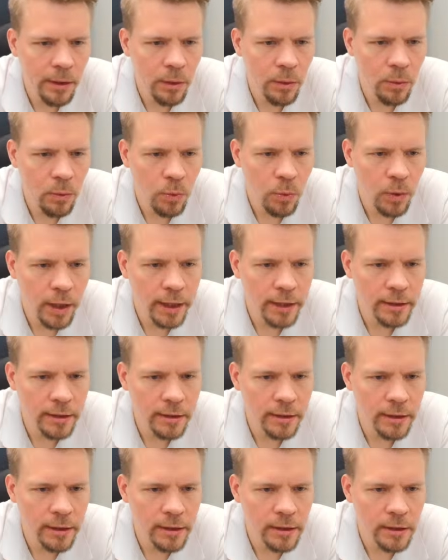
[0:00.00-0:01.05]
white
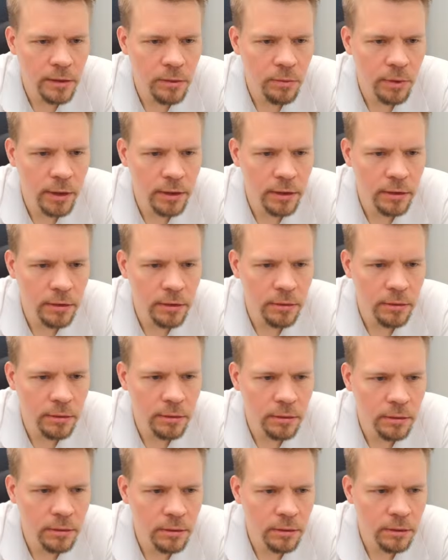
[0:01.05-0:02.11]
doesn't want to
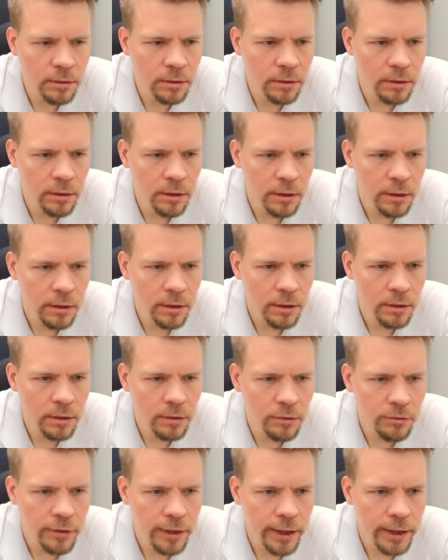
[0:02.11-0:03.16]

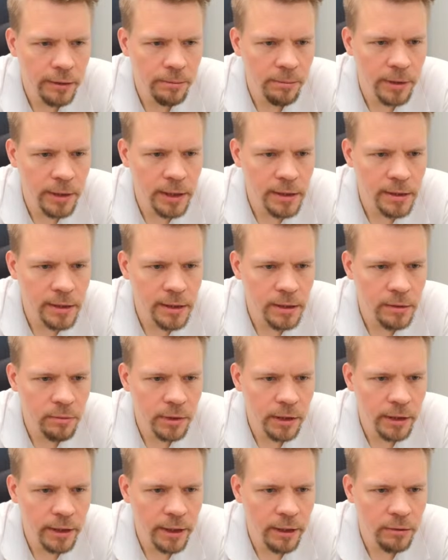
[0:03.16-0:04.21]
trade pieces
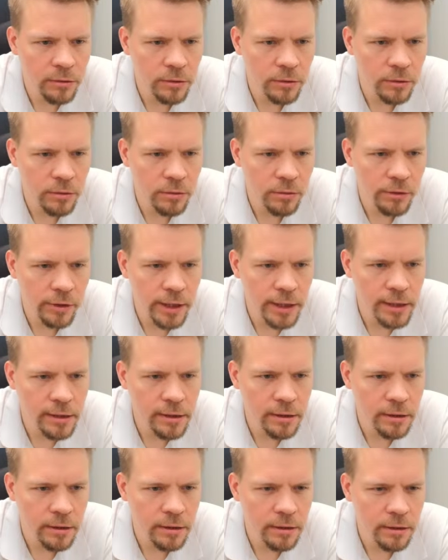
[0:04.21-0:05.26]
without good
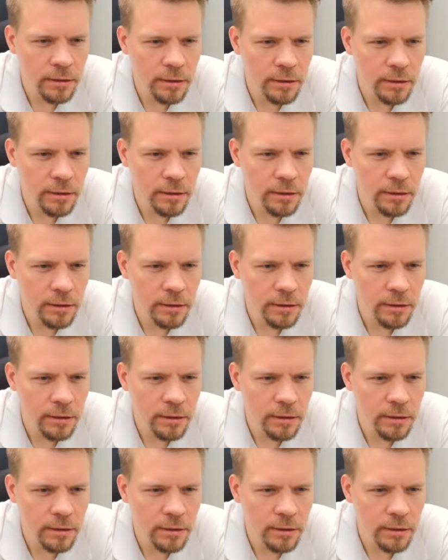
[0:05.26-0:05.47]
reason.